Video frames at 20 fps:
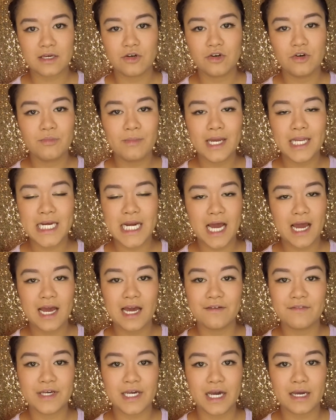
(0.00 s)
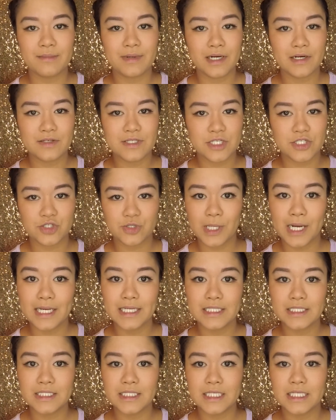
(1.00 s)
Who made not having eyebrows a
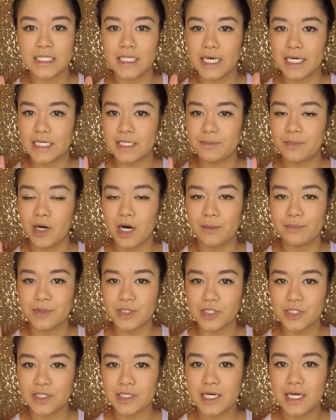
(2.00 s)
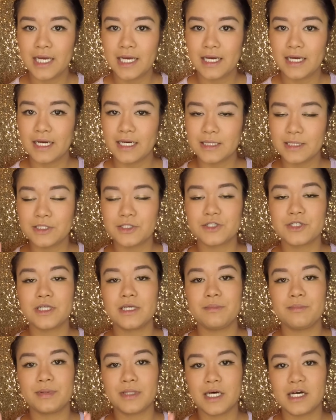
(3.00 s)
trend and like popular? I literally
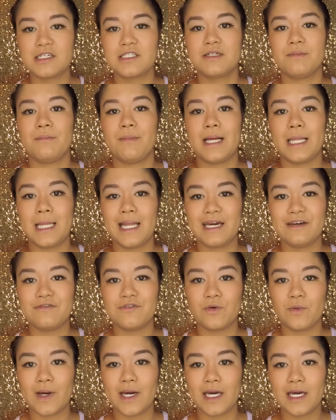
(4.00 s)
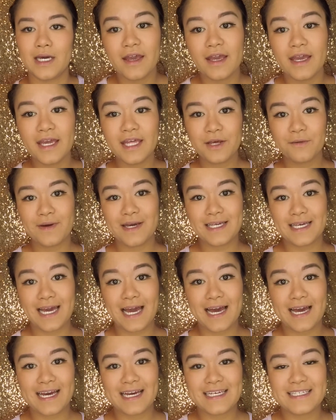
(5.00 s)
plucked my life away. Anyway,
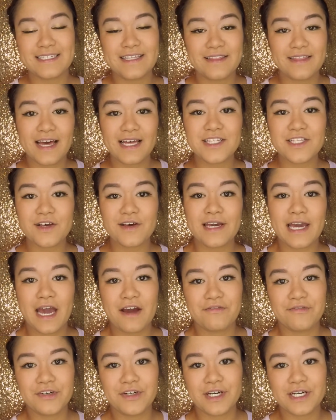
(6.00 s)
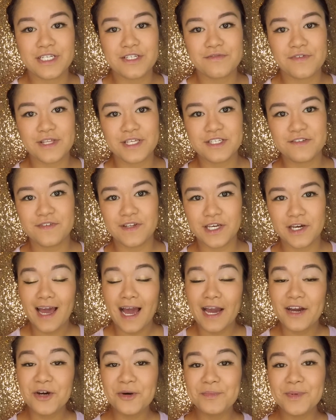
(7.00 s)
guys, that's all I have for you guys for this video. I
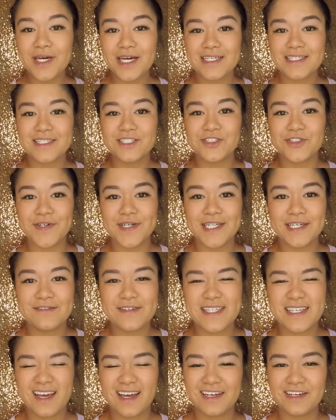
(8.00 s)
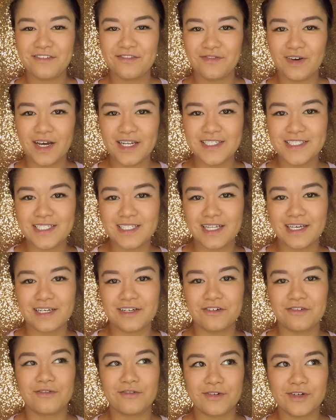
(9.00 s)
hope you guys enjoyed it. It was kind of fun to like
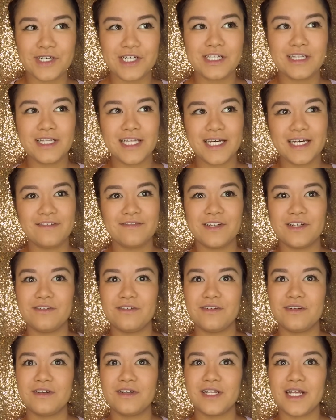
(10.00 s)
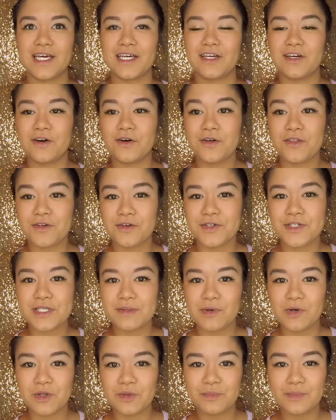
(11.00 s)
relive and like go through some
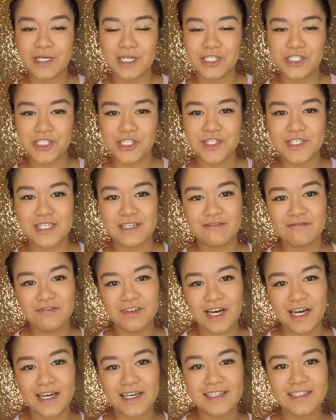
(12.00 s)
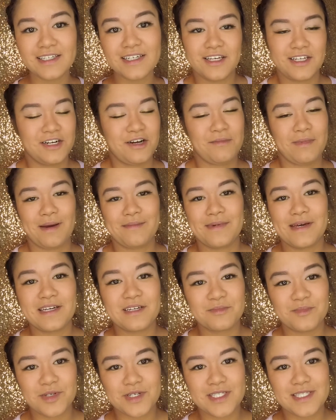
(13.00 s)
old pictures and find, you know, my
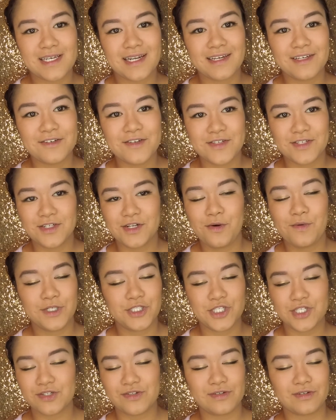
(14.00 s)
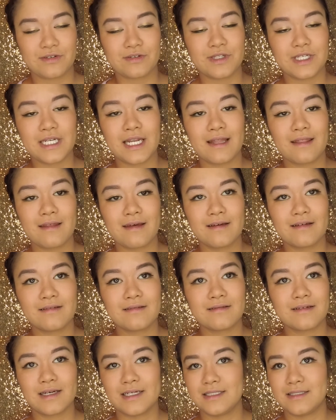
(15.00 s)
makeup looks that I used to do, which is literally nothing.
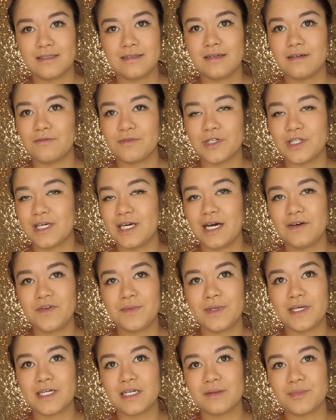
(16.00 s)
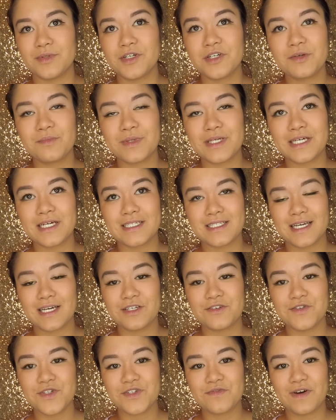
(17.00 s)
I didn't really have a makeup look because I
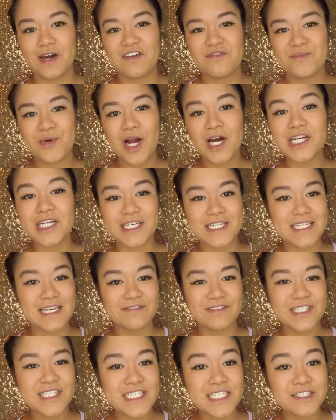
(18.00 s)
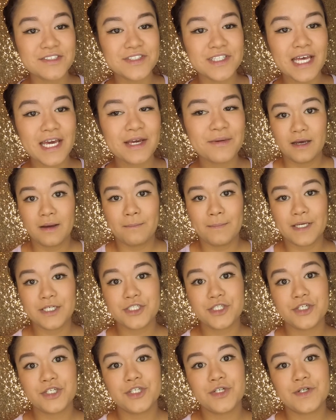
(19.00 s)
used 5 products every single day. Make sure
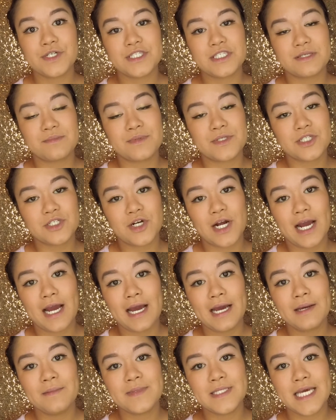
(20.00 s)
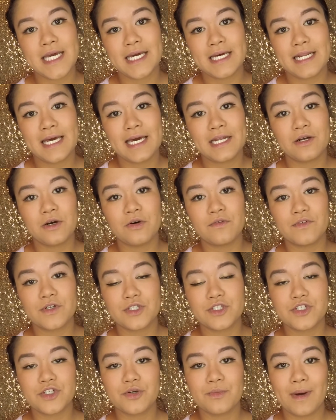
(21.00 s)
you are subscribed and head over
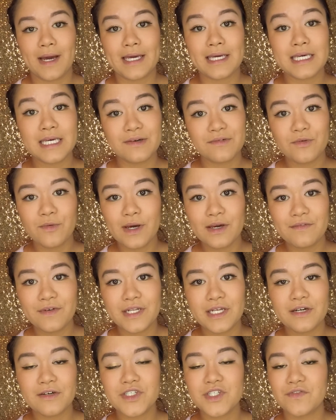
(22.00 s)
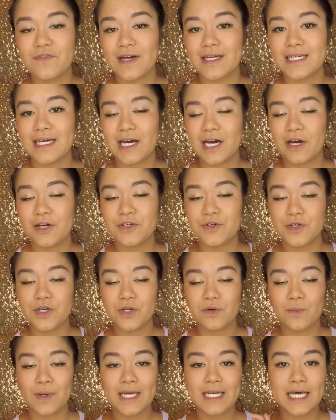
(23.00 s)
to my giveaway video to find out how you can
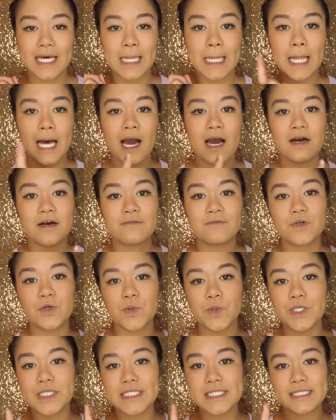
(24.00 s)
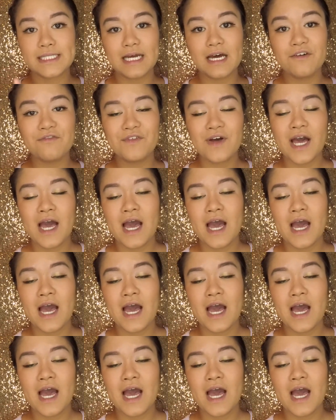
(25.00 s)
win a lot of cool stuff.